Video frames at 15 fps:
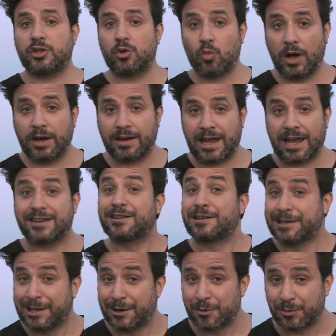the one hand,
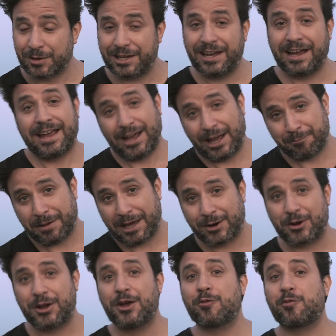literally,
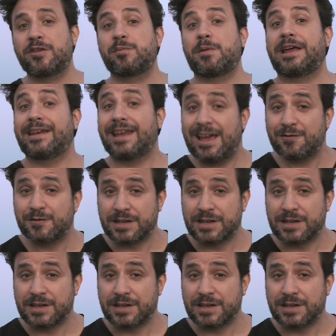better, with my left